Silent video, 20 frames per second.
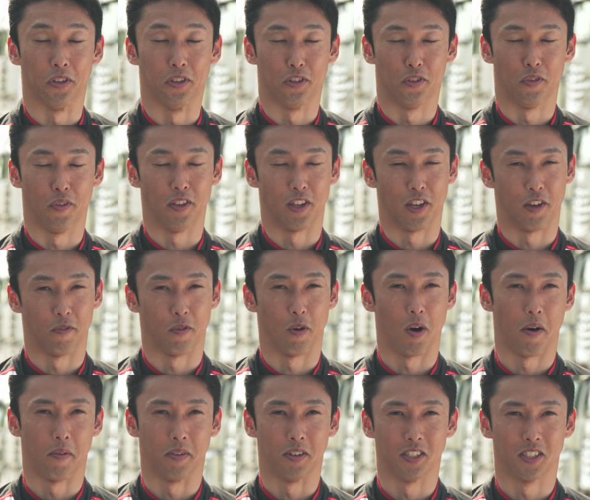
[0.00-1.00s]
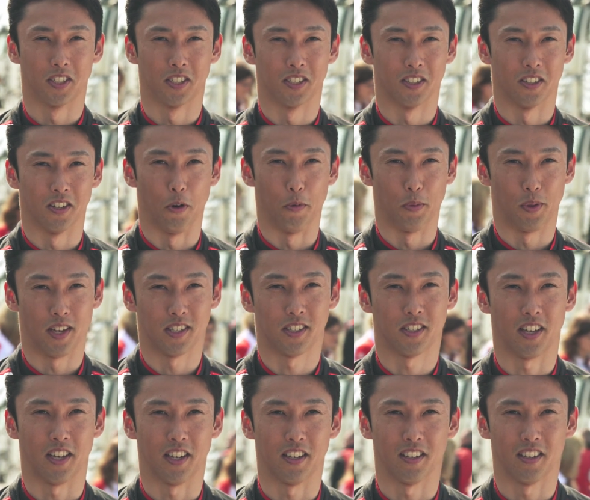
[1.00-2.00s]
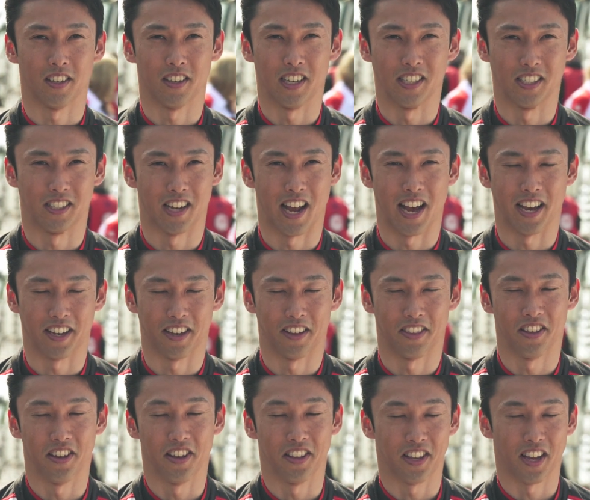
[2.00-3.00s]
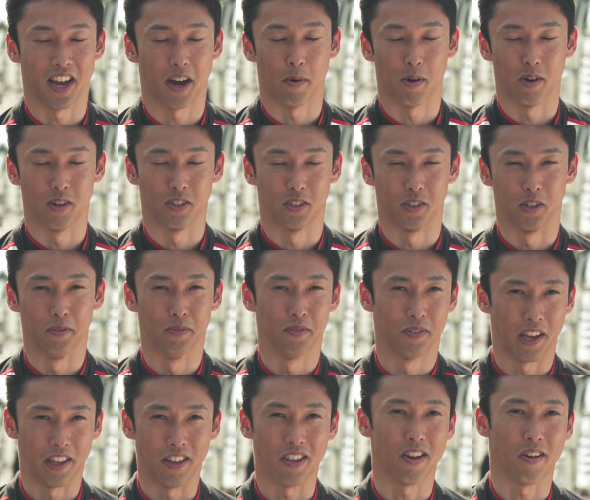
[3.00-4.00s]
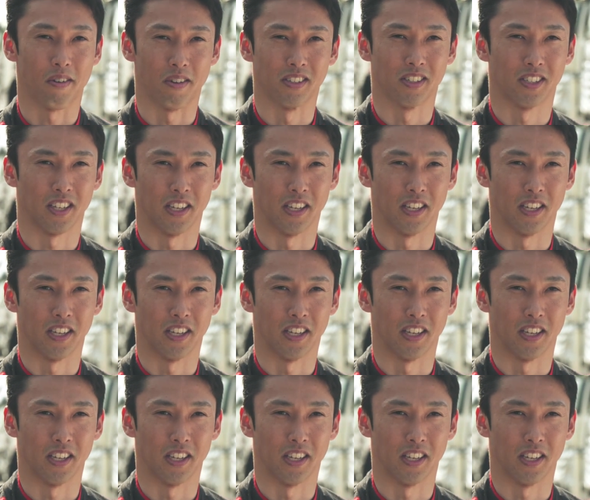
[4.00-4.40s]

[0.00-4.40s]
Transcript: than twenty-four hours of testing. It's like thirty hours of endurance